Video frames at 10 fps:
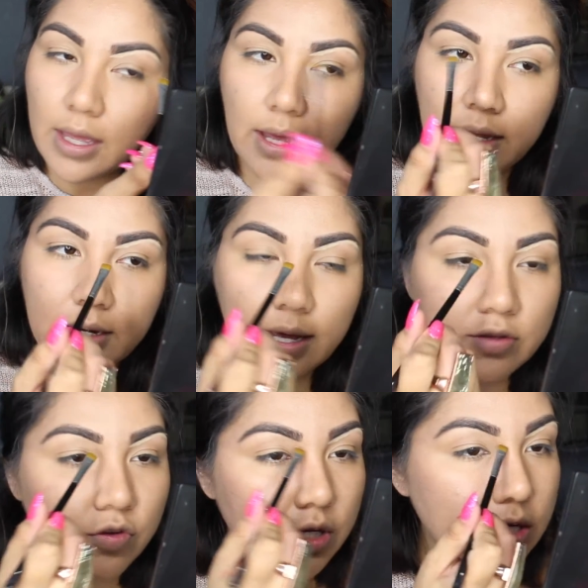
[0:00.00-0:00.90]
And
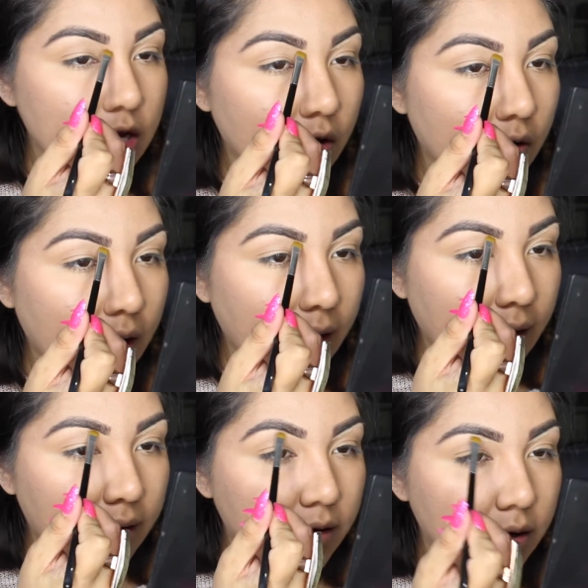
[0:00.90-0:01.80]
as you can tell, I
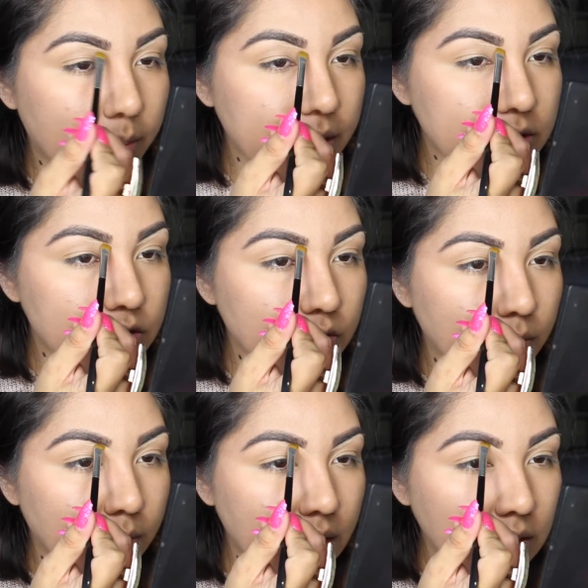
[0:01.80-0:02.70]
added a bit too
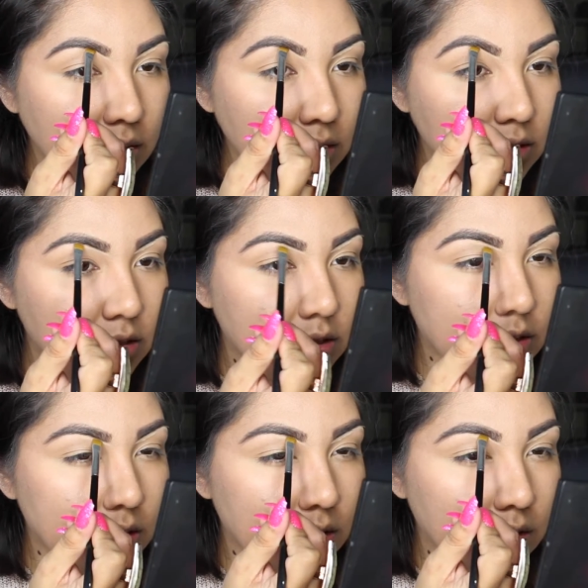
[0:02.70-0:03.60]
much.